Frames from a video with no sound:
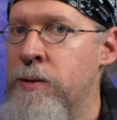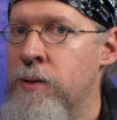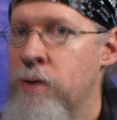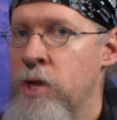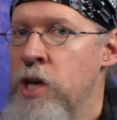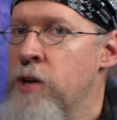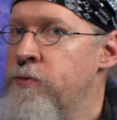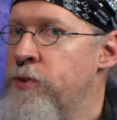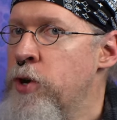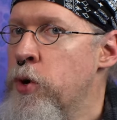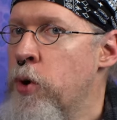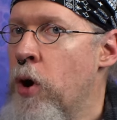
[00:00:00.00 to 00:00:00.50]

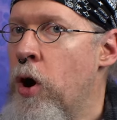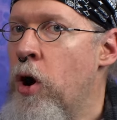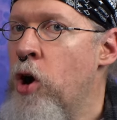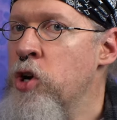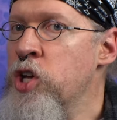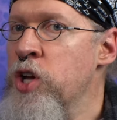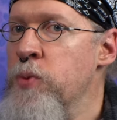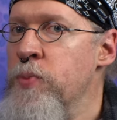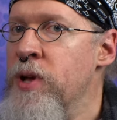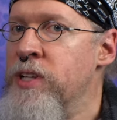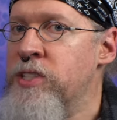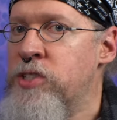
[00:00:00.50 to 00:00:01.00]
If your
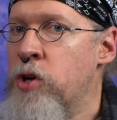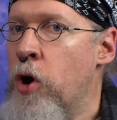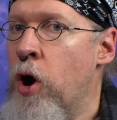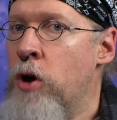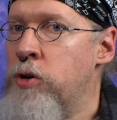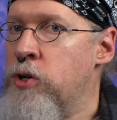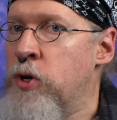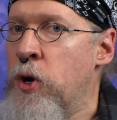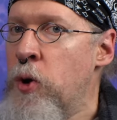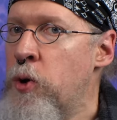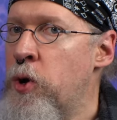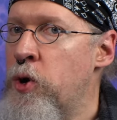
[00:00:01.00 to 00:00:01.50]
arguments
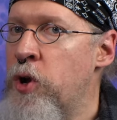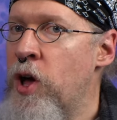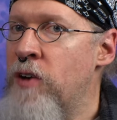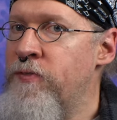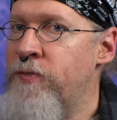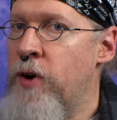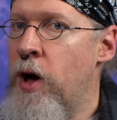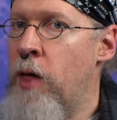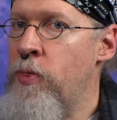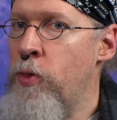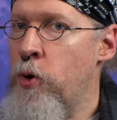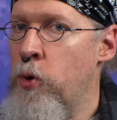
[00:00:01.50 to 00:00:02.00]
aren't good
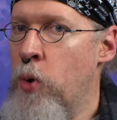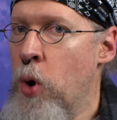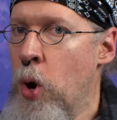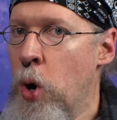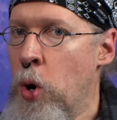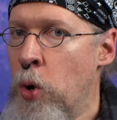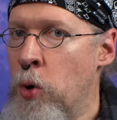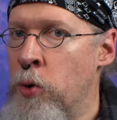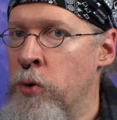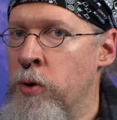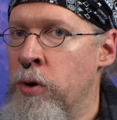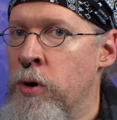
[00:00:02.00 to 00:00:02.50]
enough on their
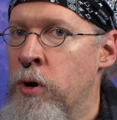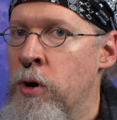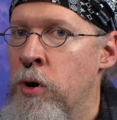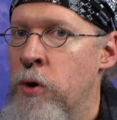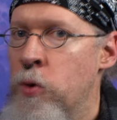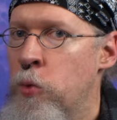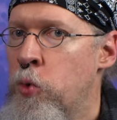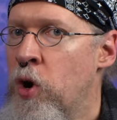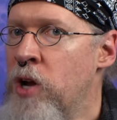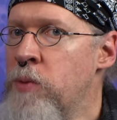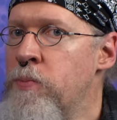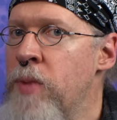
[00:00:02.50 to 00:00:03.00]
own,
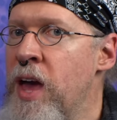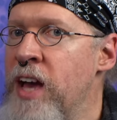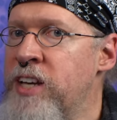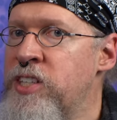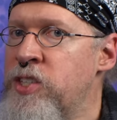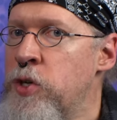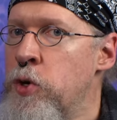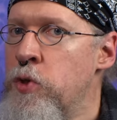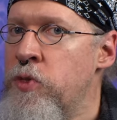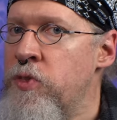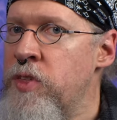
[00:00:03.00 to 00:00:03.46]
what makes you